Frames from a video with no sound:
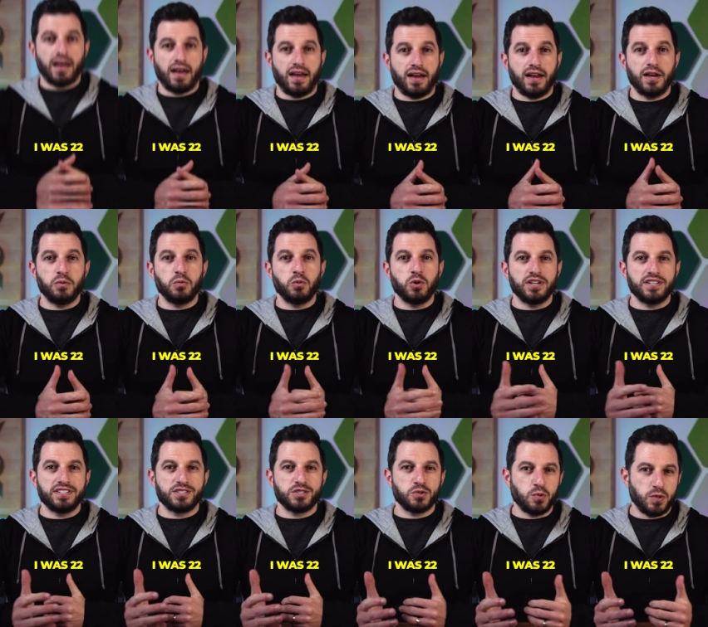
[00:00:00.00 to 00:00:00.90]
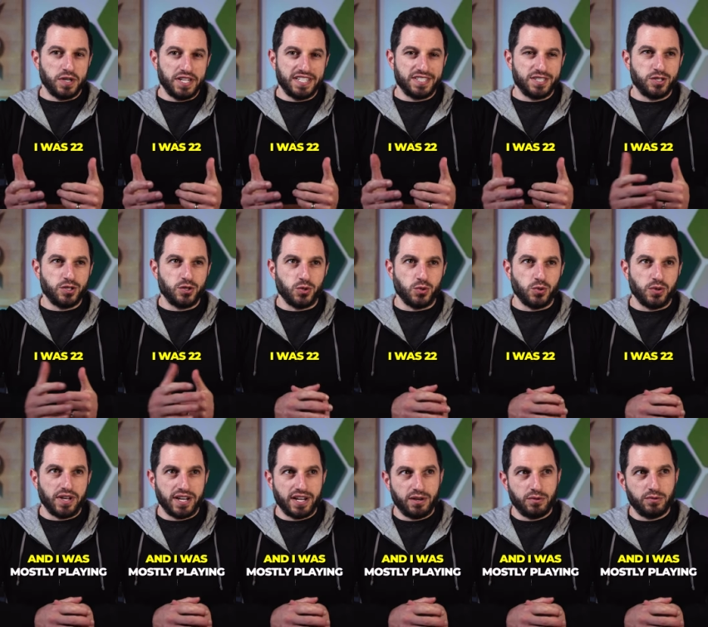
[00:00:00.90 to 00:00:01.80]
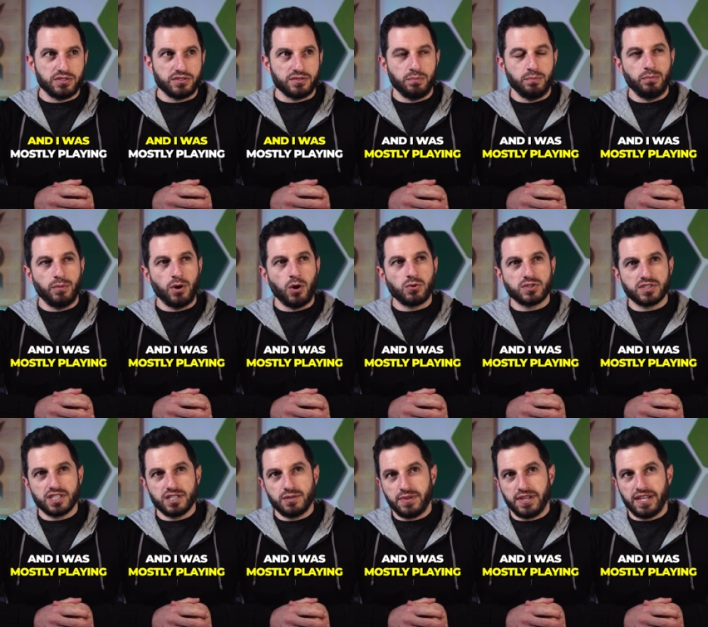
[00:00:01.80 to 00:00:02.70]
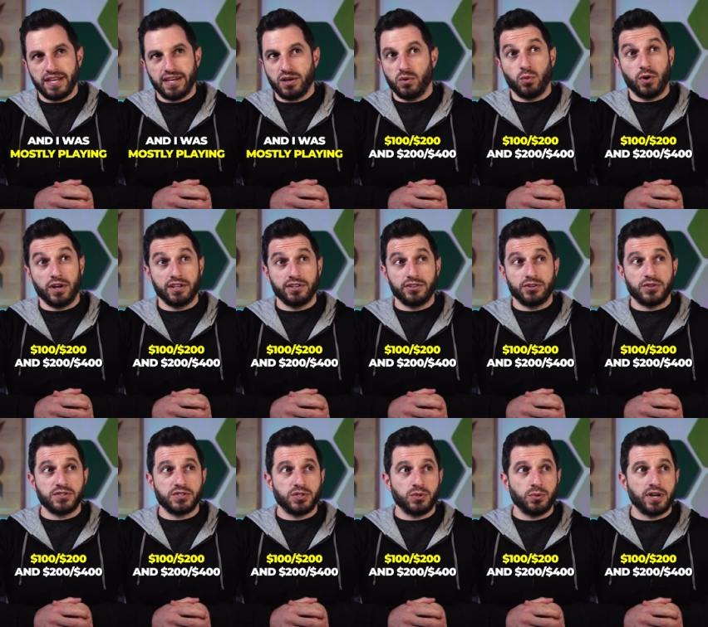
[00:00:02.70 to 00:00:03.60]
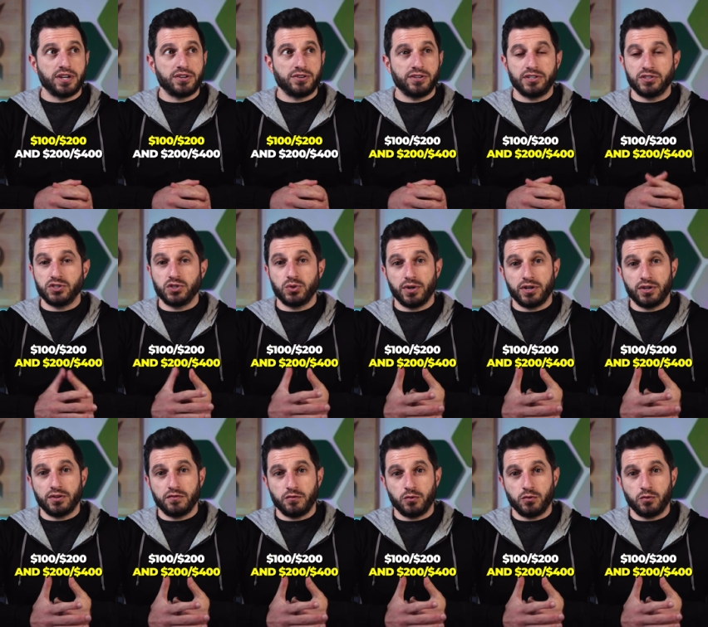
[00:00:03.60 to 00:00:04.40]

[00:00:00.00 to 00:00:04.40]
I was 22 and I was mostly playing 100, 200, and 200,